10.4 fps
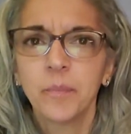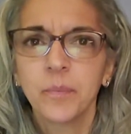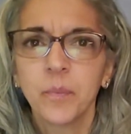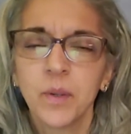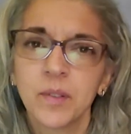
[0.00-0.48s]

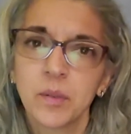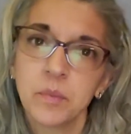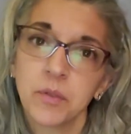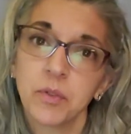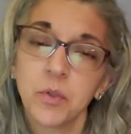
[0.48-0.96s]
with some
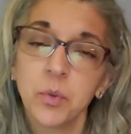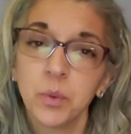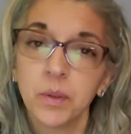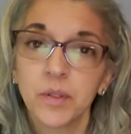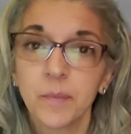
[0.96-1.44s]
different
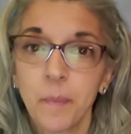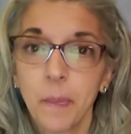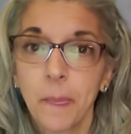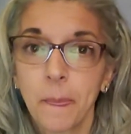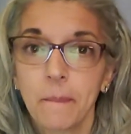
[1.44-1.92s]
tools.
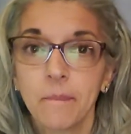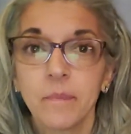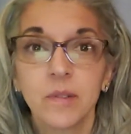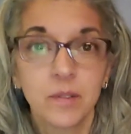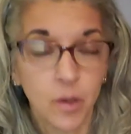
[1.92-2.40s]

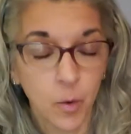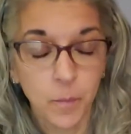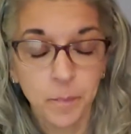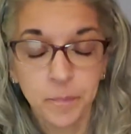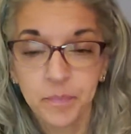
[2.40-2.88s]
So
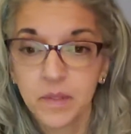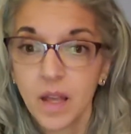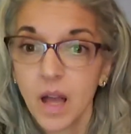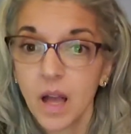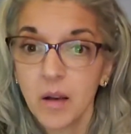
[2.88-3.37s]

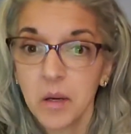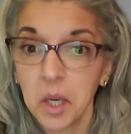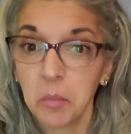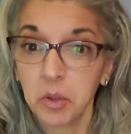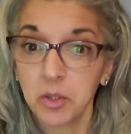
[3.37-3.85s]

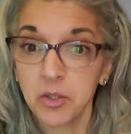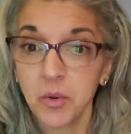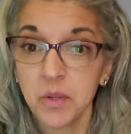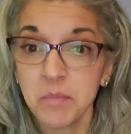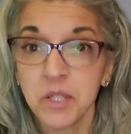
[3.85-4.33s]
I'm going to show
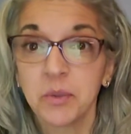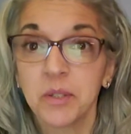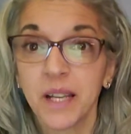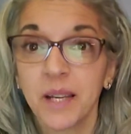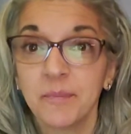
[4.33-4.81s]
them to you
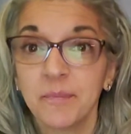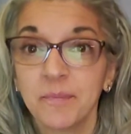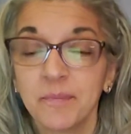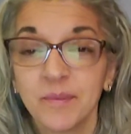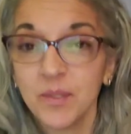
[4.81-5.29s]
today.
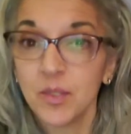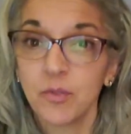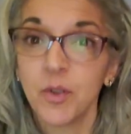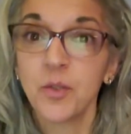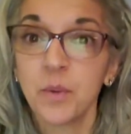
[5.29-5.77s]
The
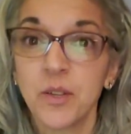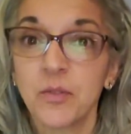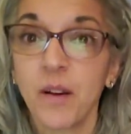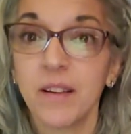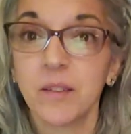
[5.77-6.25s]
first one is
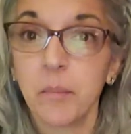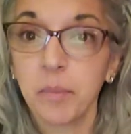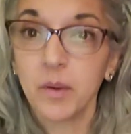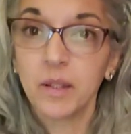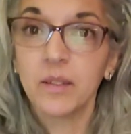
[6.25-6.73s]
very
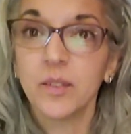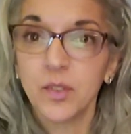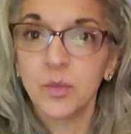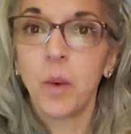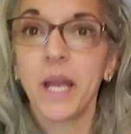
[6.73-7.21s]
simple. This
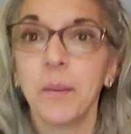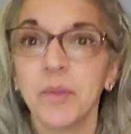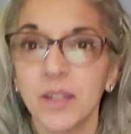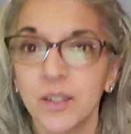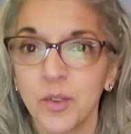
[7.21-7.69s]
is why I'm
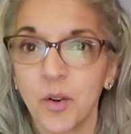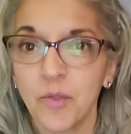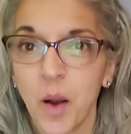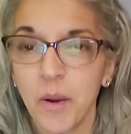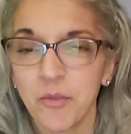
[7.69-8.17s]
sitting so
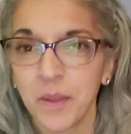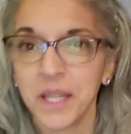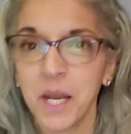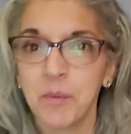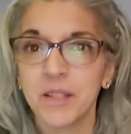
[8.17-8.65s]
far away from the
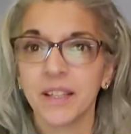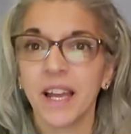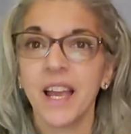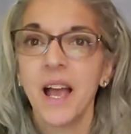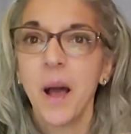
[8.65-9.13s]
camera
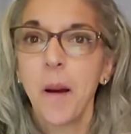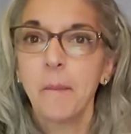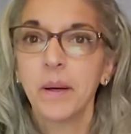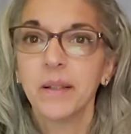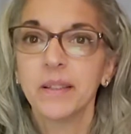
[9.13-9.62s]
today.
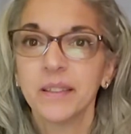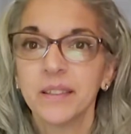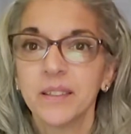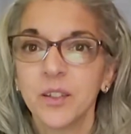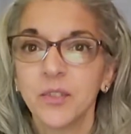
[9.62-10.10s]
But
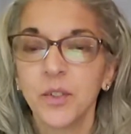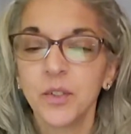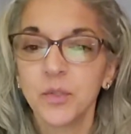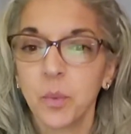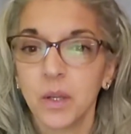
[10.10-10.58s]
the
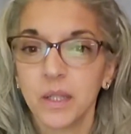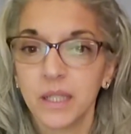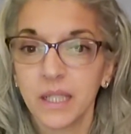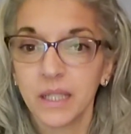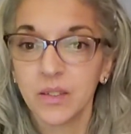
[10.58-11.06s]
first one
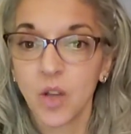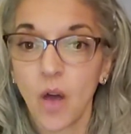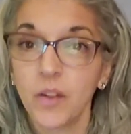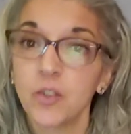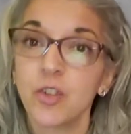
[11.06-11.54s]
is
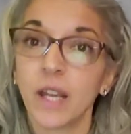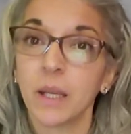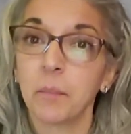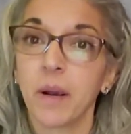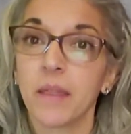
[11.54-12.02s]
called the
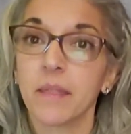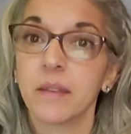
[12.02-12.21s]
Checkin Breath.